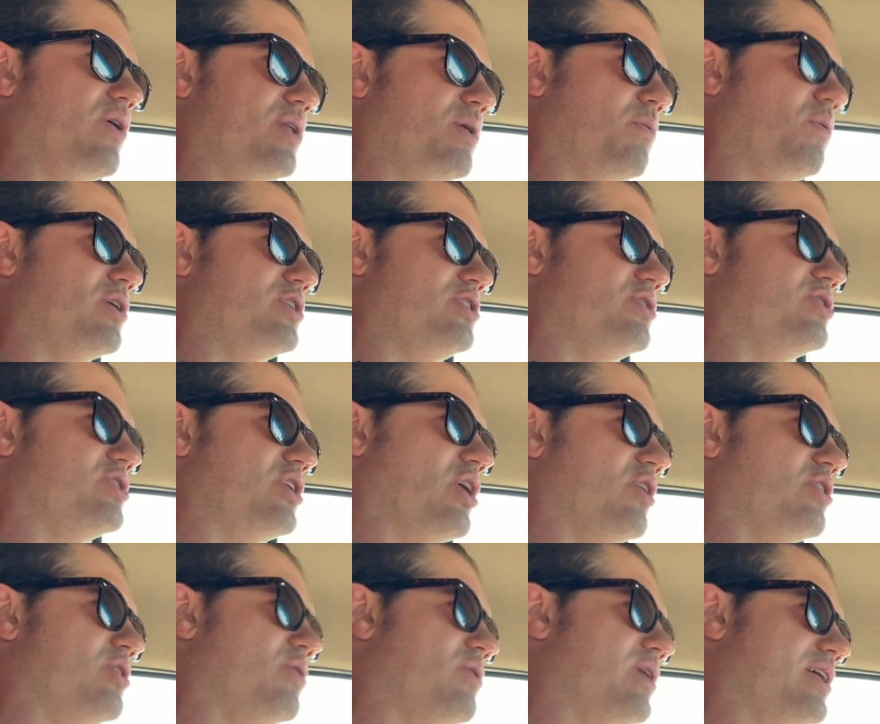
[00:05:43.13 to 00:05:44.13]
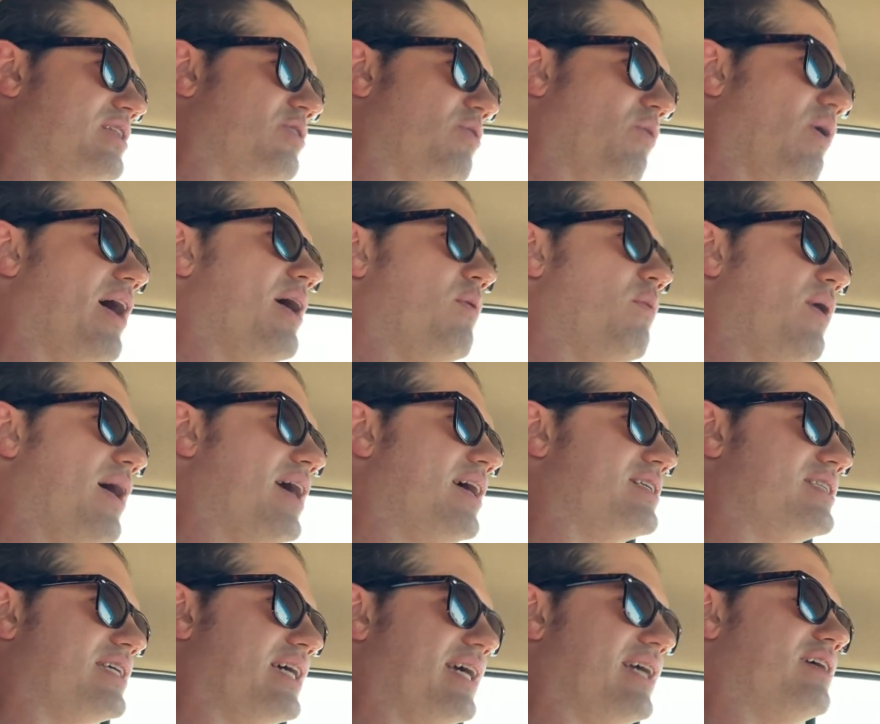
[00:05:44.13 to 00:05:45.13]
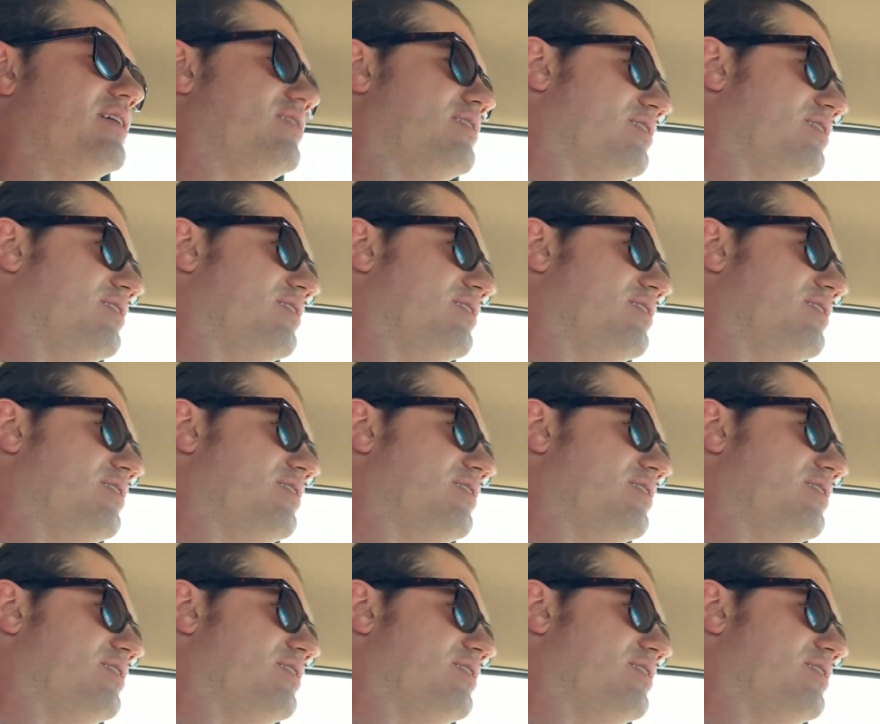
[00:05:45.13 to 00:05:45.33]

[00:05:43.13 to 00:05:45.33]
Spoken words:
And then once you start doing it the right way, it's like,